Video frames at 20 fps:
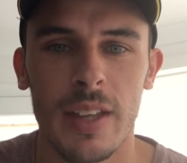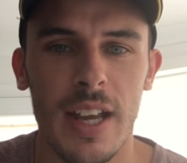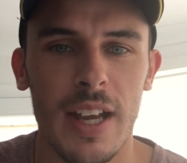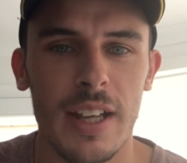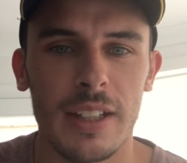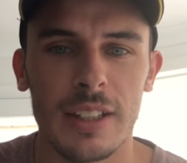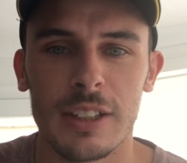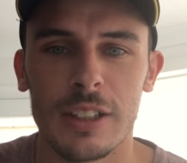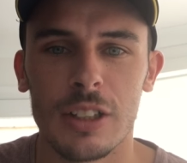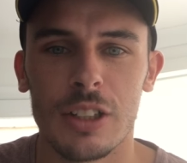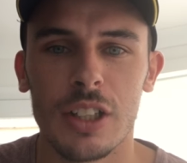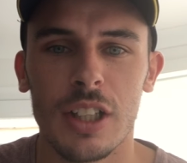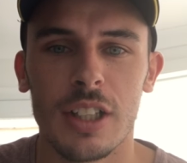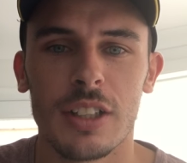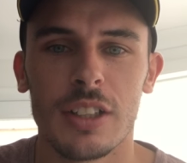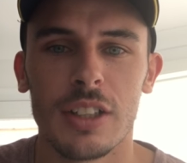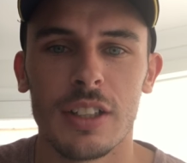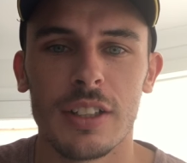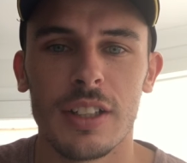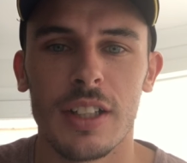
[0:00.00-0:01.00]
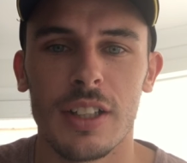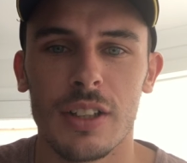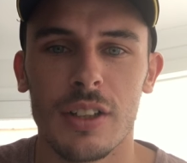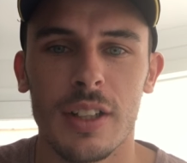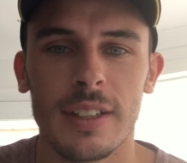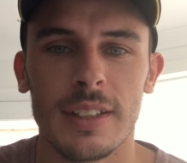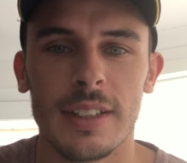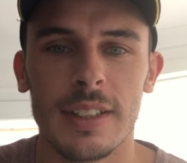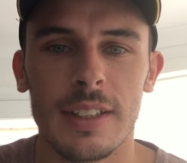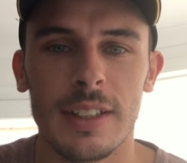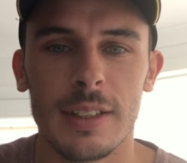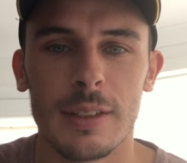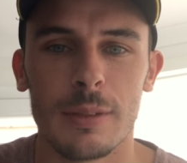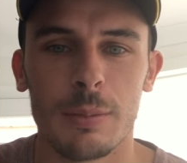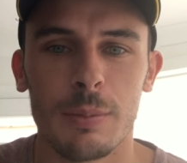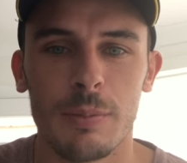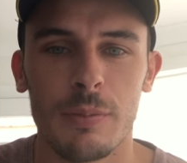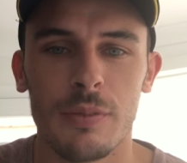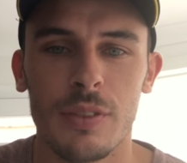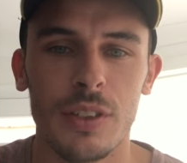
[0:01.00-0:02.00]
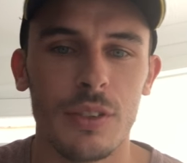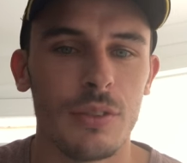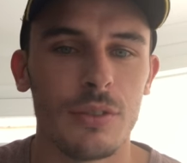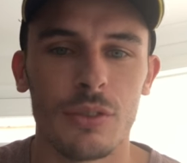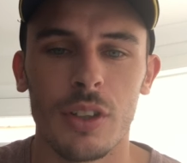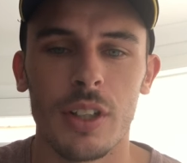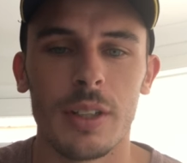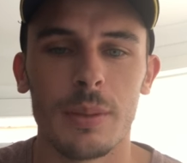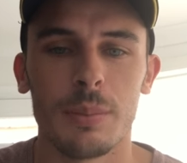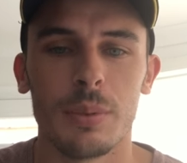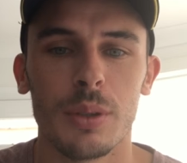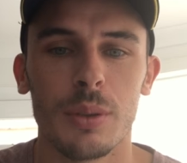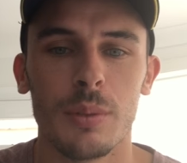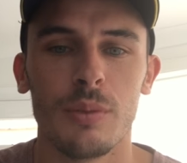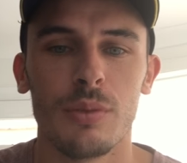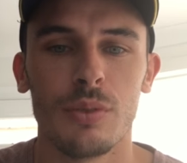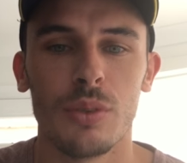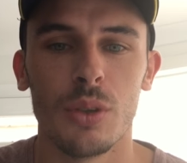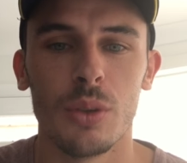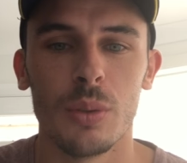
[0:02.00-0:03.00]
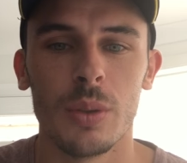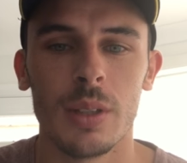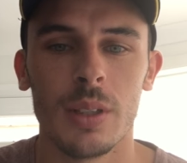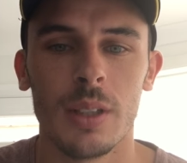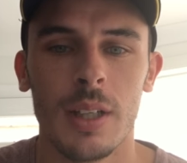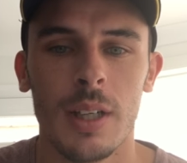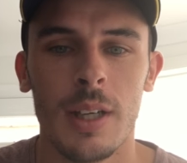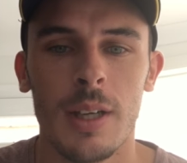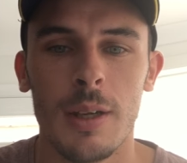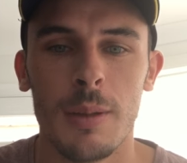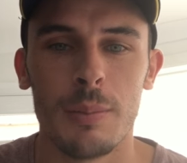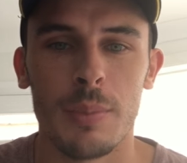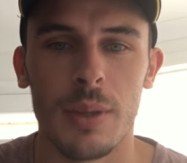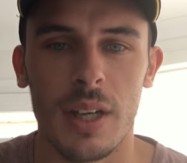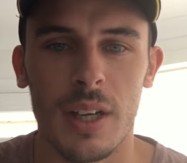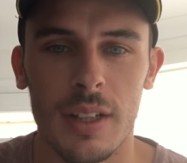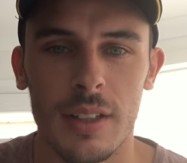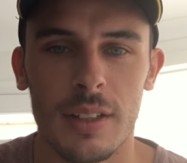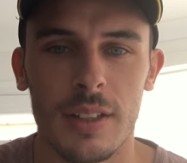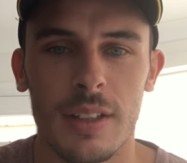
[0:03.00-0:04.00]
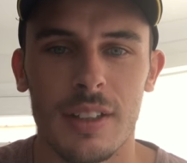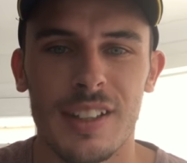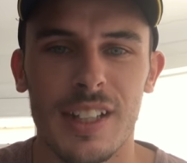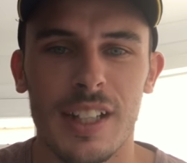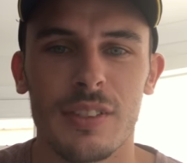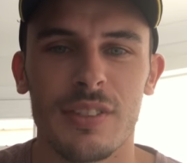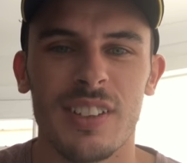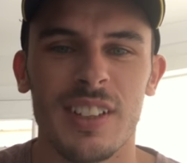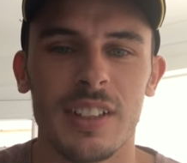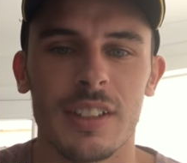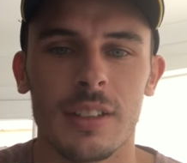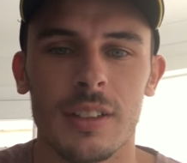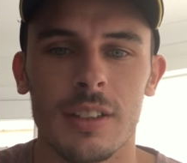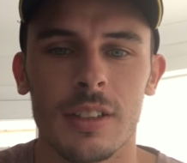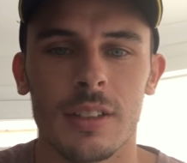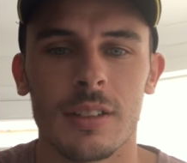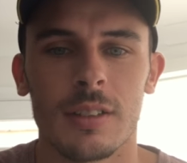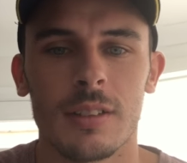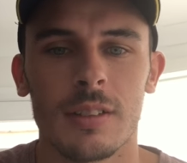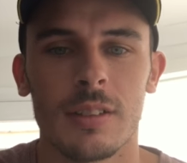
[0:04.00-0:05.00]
Any suggestions, any ideas, feel free to put them forward. But thanks for listening.